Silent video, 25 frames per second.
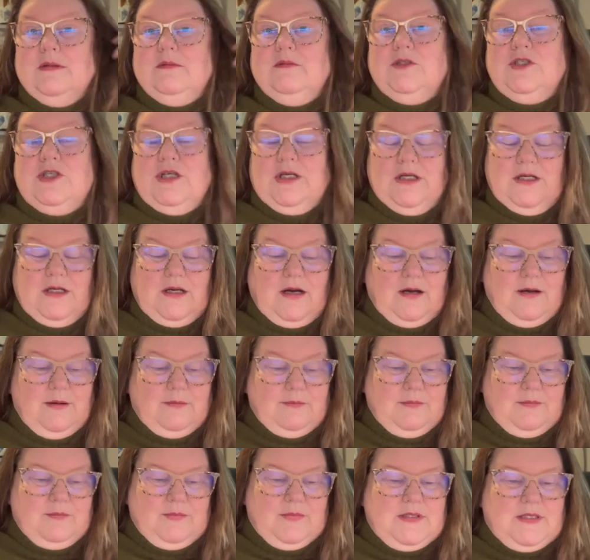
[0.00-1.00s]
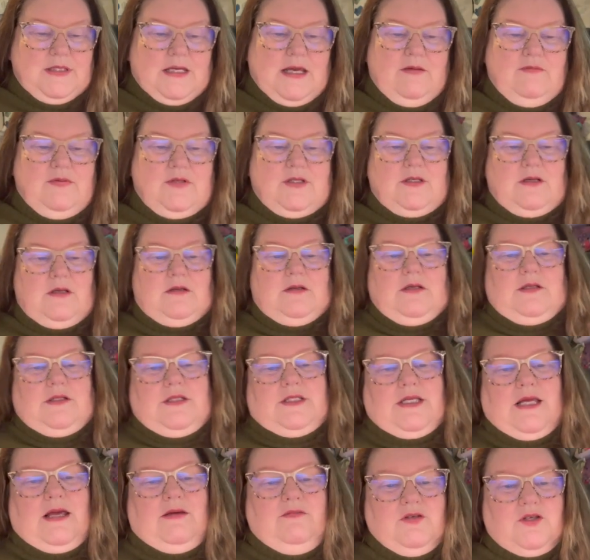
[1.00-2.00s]
She
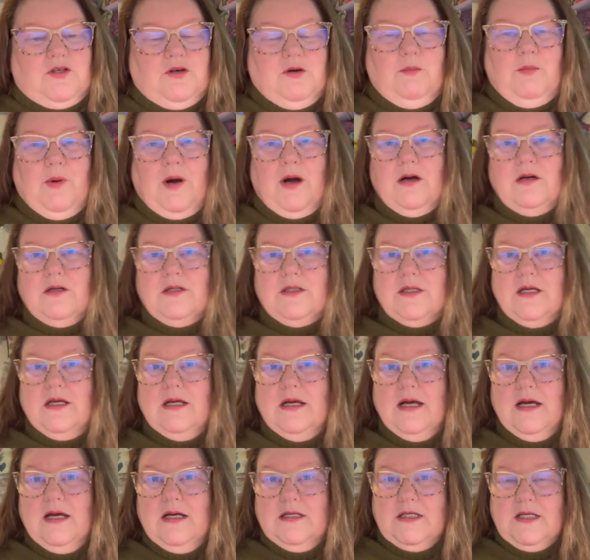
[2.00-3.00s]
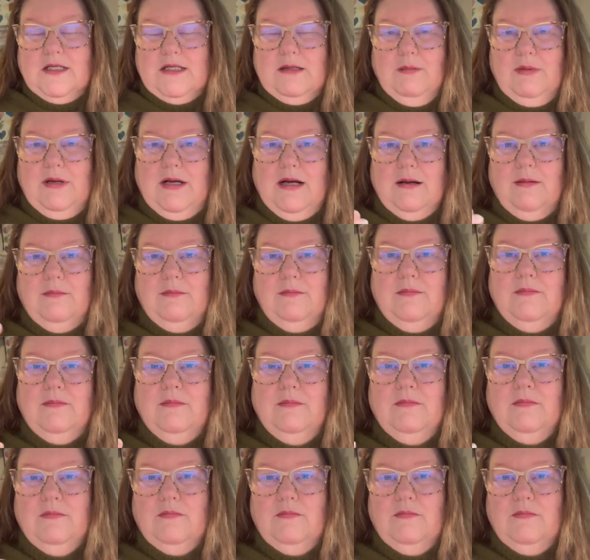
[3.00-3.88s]
saves her bars until they become